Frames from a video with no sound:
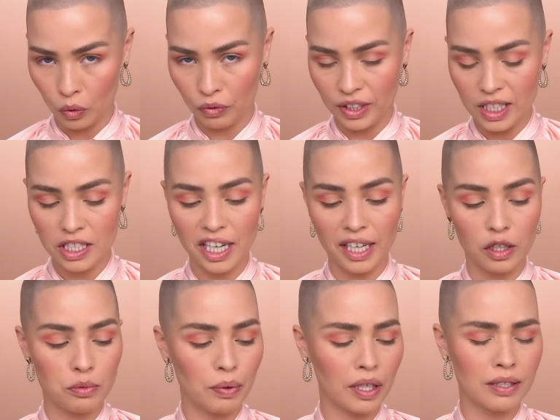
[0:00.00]
of these
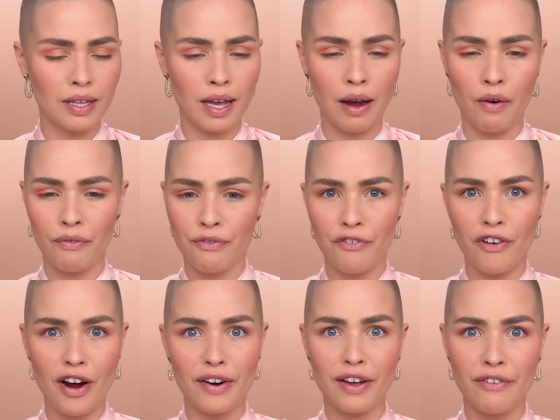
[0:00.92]
shadows because they are
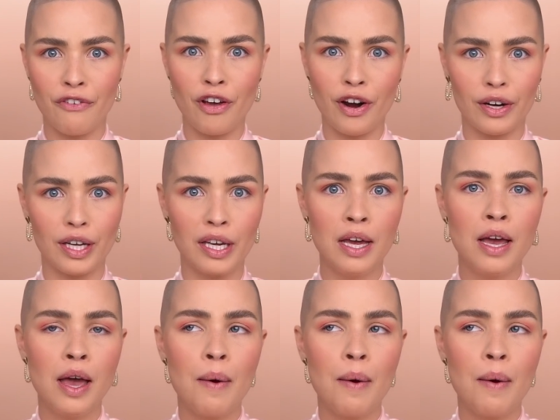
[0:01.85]
very, very